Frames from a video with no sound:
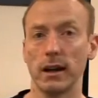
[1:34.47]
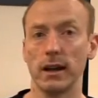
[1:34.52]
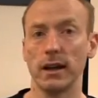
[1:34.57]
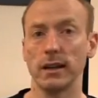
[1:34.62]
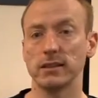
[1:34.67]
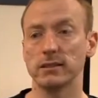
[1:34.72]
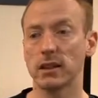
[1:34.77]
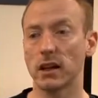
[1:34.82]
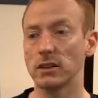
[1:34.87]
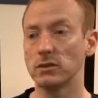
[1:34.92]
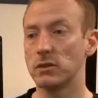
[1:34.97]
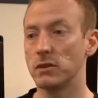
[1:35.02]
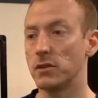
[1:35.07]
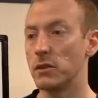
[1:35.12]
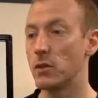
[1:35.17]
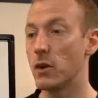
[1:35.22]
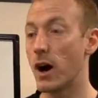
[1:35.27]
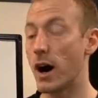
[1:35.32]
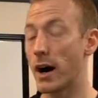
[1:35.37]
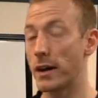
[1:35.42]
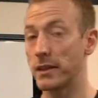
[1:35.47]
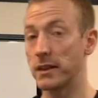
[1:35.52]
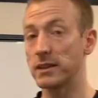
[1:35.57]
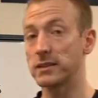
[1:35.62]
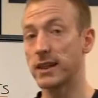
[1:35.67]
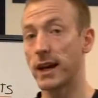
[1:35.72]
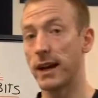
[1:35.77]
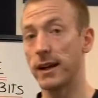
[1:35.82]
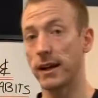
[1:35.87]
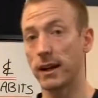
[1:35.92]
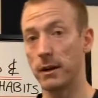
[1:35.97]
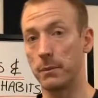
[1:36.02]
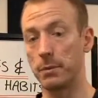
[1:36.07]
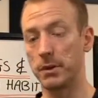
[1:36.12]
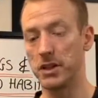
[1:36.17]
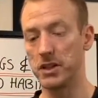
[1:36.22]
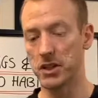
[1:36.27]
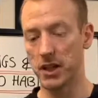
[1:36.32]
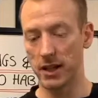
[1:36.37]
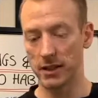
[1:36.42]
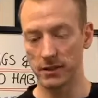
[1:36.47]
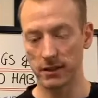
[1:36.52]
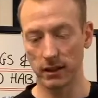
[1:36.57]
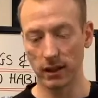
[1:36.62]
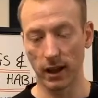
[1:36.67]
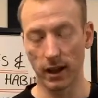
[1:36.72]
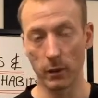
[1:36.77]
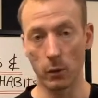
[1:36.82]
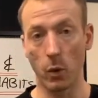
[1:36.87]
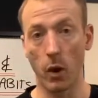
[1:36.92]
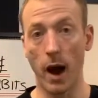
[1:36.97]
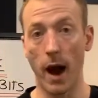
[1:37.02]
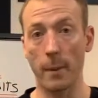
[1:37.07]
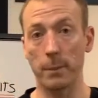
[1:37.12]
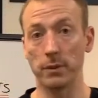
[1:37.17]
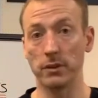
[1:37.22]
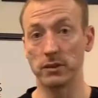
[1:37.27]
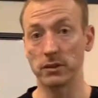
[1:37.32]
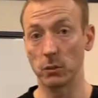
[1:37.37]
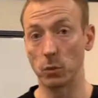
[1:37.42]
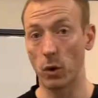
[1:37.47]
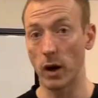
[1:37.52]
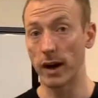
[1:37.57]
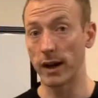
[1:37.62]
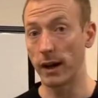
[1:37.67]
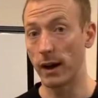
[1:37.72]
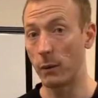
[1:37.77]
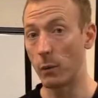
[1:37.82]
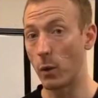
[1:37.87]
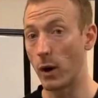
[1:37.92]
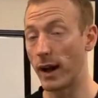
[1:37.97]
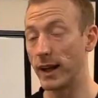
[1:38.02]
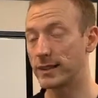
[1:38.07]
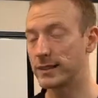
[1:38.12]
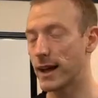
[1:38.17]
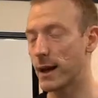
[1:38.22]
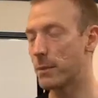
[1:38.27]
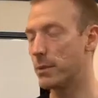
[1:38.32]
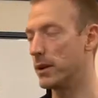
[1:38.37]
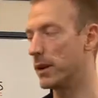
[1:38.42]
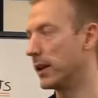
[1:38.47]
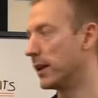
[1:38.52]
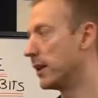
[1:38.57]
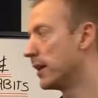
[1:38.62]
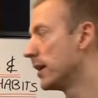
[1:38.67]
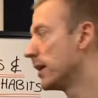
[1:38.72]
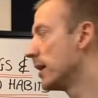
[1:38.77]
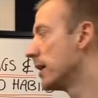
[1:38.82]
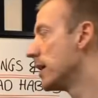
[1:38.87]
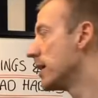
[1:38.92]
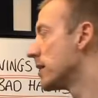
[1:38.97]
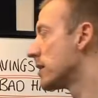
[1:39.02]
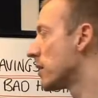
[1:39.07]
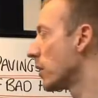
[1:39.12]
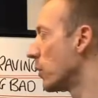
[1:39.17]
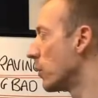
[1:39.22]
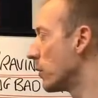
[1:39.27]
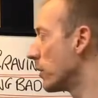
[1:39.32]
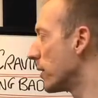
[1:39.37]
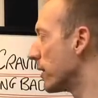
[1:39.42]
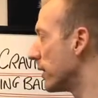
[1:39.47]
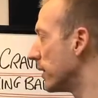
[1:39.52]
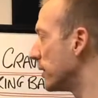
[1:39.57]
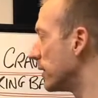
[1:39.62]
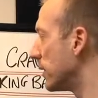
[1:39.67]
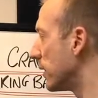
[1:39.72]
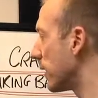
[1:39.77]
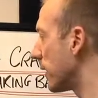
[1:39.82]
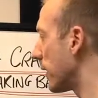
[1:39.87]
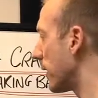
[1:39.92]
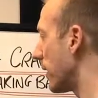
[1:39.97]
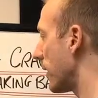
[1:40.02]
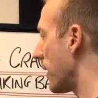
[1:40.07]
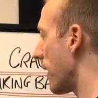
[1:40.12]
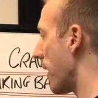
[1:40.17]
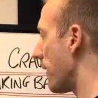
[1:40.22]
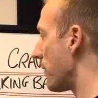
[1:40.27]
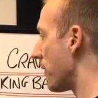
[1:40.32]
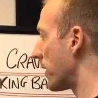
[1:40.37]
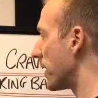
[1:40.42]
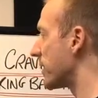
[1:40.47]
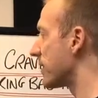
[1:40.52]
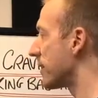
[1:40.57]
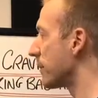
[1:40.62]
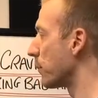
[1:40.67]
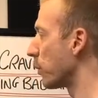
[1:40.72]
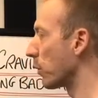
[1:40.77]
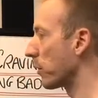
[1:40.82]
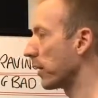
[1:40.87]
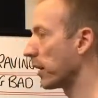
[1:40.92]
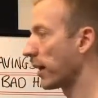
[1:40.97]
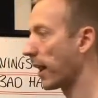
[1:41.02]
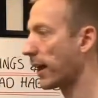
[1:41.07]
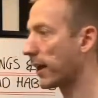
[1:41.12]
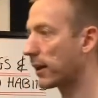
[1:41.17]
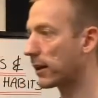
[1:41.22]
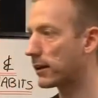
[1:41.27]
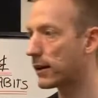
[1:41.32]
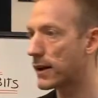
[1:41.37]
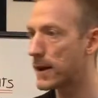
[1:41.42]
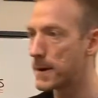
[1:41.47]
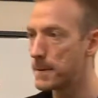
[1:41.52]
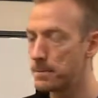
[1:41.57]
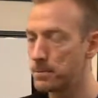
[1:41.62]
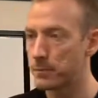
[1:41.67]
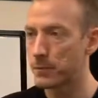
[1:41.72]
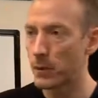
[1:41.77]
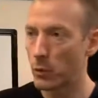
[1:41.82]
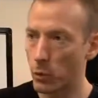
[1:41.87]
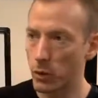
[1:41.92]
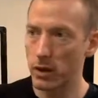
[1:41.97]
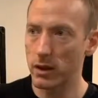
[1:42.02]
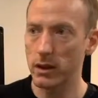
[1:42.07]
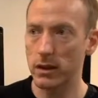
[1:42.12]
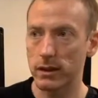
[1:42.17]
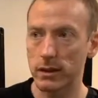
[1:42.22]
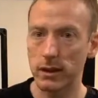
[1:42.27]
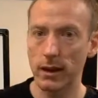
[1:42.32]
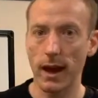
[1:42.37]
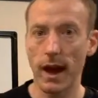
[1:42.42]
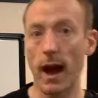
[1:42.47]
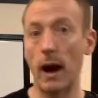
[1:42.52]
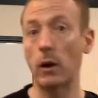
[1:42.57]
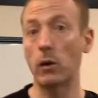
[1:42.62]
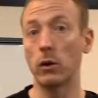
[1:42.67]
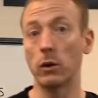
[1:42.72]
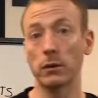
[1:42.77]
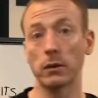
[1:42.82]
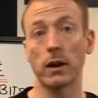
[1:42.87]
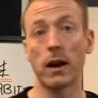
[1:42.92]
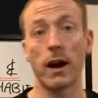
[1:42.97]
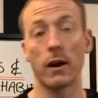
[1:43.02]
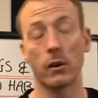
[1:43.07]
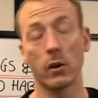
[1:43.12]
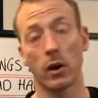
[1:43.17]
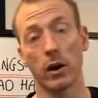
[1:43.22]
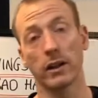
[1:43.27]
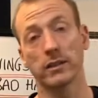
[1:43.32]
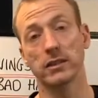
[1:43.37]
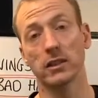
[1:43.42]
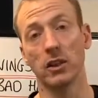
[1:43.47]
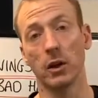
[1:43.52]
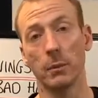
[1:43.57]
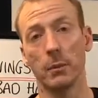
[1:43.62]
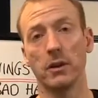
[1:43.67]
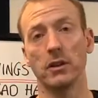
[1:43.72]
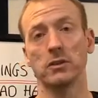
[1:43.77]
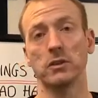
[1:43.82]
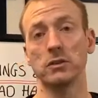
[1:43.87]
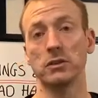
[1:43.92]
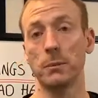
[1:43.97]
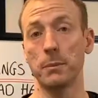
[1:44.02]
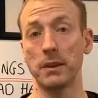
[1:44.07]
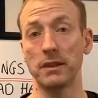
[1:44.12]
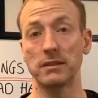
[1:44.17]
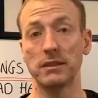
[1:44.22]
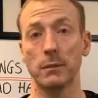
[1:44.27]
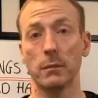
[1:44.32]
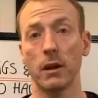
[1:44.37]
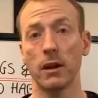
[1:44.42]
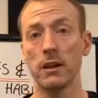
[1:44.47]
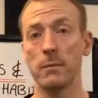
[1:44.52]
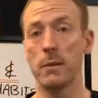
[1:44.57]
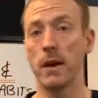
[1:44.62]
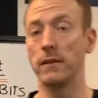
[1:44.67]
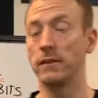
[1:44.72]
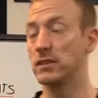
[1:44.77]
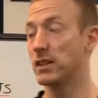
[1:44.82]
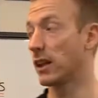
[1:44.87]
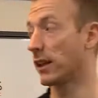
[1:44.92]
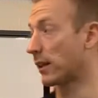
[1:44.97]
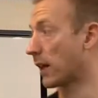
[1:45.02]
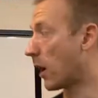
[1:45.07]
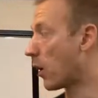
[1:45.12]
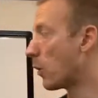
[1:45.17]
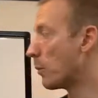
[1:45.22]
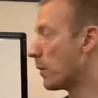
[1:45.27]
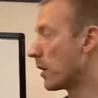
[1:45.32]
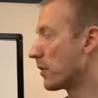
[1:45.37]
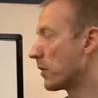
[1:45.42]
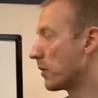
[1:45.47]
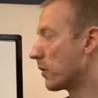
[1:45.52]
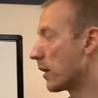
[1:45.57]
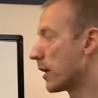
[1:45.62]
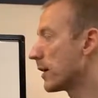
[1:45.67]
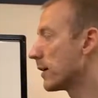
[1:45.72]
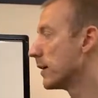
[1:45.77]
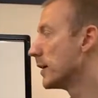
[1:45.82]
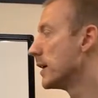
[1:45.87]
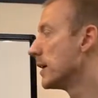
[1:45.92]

It starts with you understanding and appreciating like what happens and why it's happening. So a very simple thing, like with Alcoholics Anonymous or something similar, you may have seen like the HALT method, right?